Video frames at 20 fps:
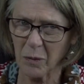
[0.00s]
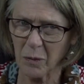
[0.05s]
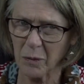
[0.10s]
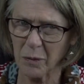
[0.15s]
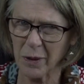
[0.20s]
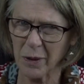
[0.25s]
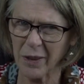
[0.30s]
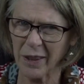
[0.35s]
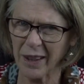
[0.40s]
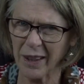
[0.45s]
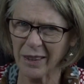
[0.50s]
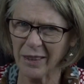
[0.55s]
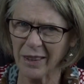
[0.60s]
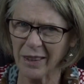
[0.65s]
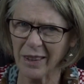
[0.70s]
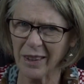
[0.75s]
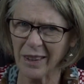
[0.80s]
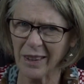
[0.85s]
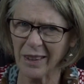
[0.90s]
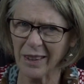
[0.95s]
But they
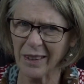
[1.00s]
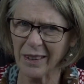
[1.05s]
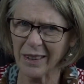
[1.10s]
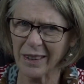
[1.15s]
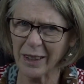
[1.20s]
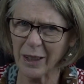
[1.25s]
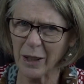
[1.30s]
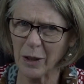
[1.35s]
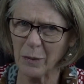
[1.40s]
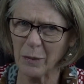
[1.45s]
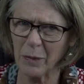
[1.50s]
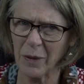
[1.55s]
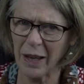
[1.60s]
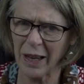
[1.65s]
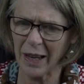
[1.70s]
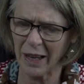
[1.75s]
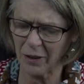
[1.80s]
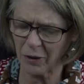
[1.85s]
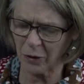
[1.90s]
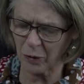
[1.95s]
didn't like him
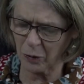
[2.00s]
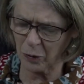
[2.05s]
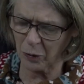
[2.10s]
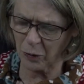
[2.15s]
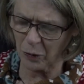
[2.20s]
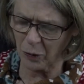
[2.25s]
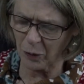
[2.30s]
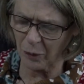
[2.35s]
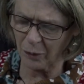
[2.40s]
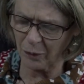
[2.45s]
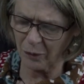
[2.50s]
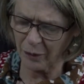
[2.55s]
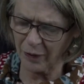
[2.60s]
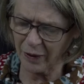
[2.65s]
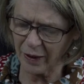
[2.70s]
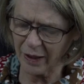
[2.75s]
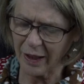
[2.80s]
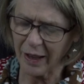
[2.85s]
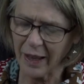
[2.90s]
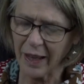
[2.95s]
at all.
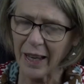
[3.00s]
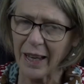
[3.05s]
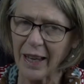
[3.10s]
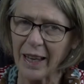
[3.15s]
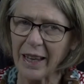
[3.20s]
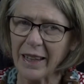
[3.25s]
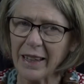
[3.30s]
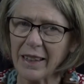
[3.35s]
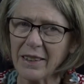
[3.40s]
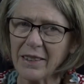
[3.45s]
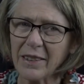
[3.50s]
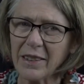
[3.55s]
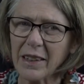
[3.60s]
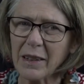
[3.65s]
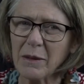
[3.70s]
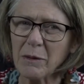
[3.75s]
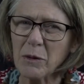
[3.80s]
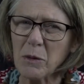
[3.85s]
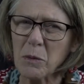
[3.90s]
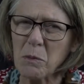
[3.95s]
He
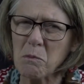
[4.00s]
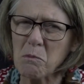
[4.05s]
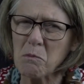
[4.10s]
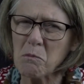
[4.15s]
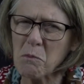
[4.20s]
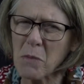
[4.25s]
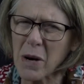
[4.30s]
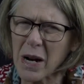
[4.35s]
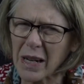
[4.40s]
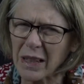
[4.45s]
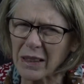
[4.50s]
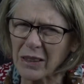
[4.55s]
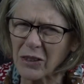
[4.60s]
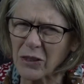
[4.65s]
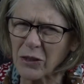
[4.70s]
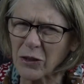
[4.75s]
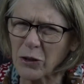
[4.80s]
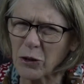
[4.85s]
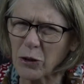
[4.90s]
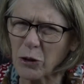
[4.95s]
seemed
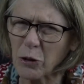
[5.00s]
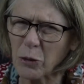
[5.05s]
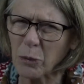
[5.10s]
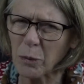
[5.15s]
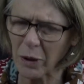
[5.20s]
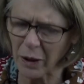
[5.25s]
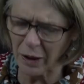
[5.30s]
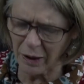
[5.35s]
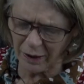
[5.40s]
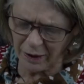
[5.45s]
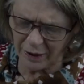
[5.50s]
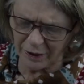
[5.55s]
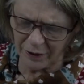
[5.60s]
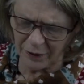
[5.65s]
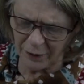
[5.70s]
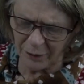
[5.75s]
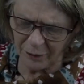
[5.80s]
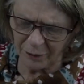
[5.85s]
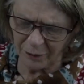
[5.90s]
much too polite.